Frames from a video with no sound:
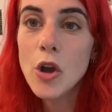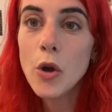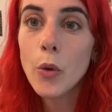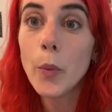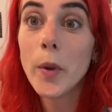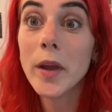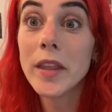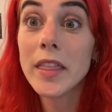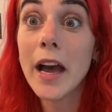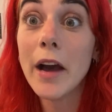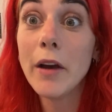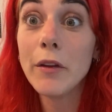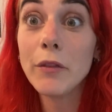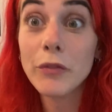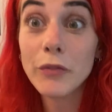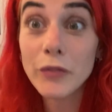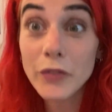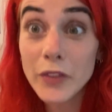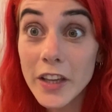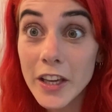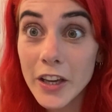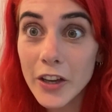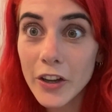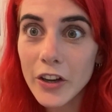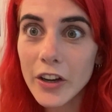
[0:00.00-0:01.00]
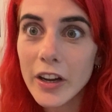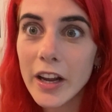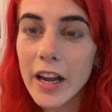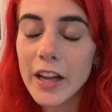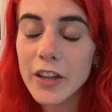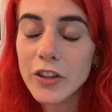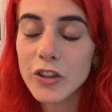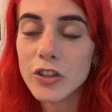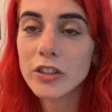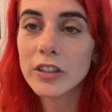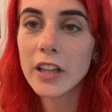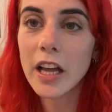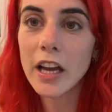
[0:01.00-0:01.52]
without fear,
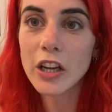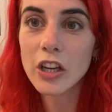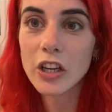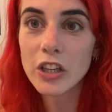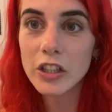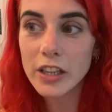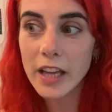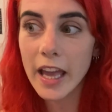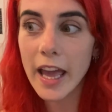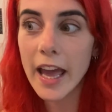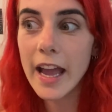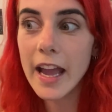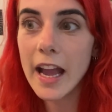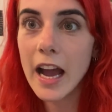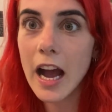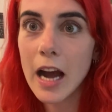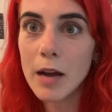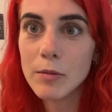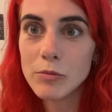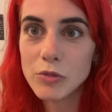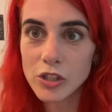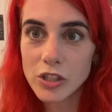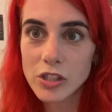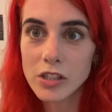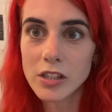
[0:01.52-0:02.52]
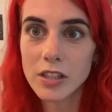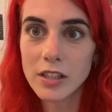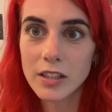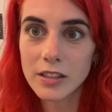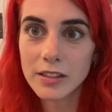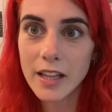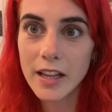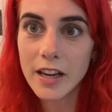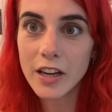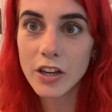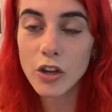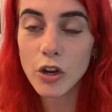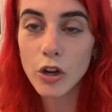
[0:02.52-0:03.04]
and you're like, okay, I'm just gonna
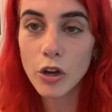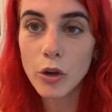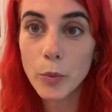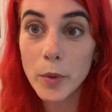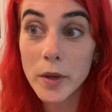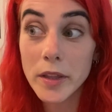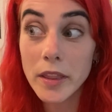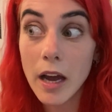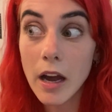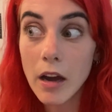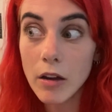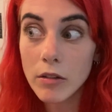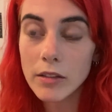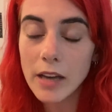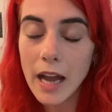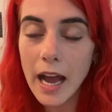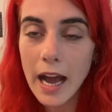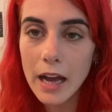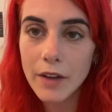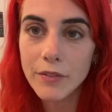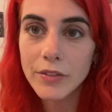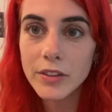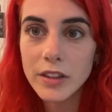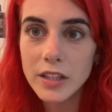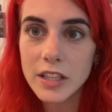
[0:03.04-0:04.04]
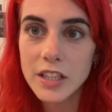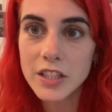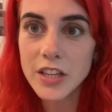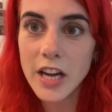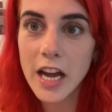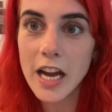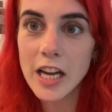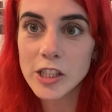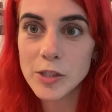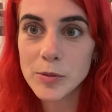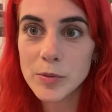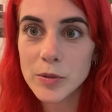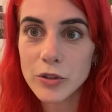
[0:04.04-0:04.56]
let it go without having the
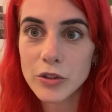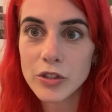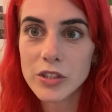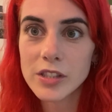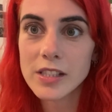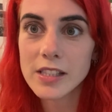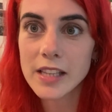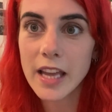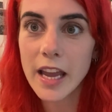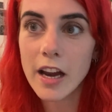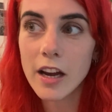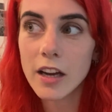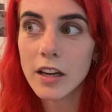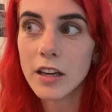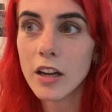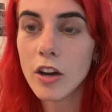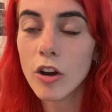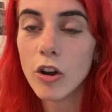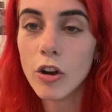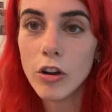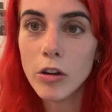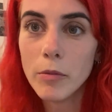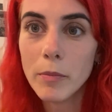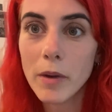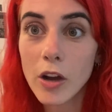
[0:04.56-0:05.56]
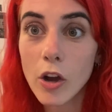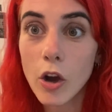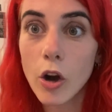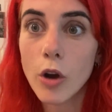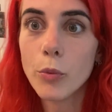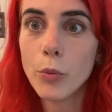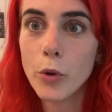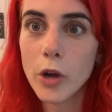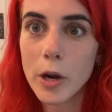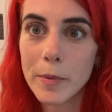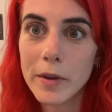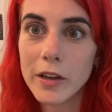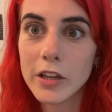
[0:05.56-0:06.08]
attachment, the scared, oh my
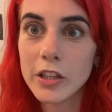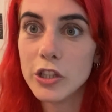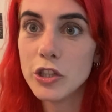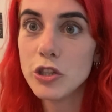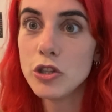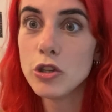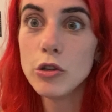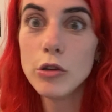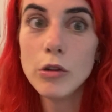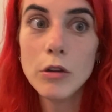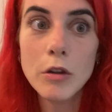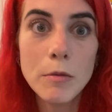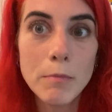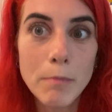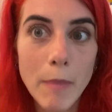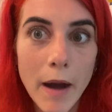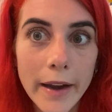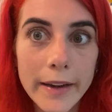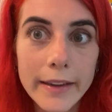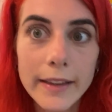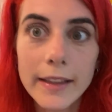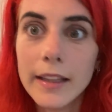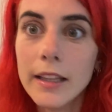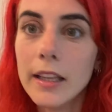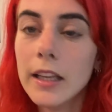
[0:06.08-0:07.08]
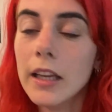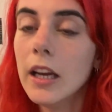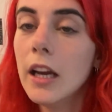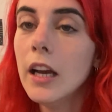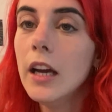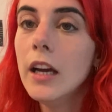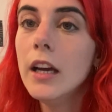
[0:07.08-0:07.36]
God, what am I gonna do? Money,